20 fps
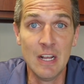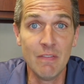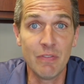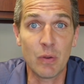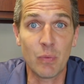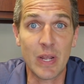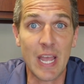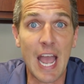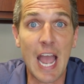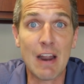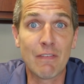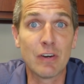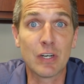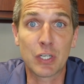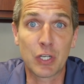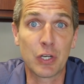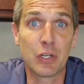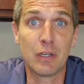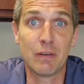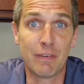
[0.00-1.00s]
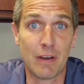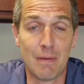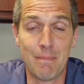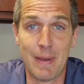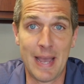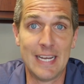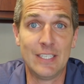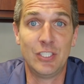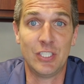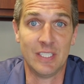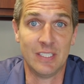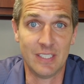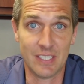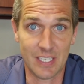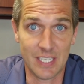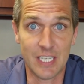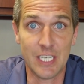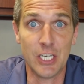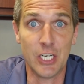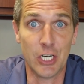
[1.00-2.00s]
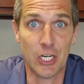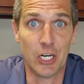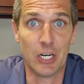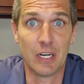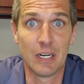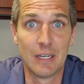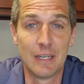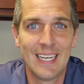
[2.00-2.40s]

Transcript: than we ever could have imagined here.